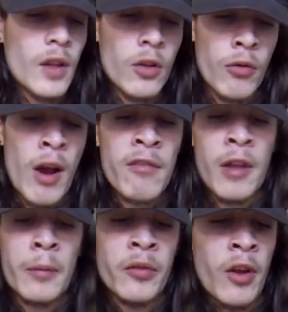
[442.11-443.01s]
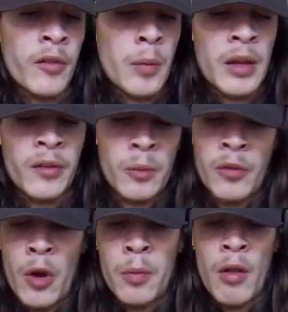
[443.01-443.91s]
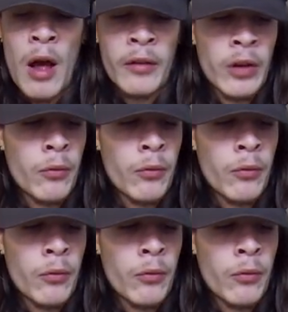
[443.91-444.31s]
Grav Labs does make some dope glass.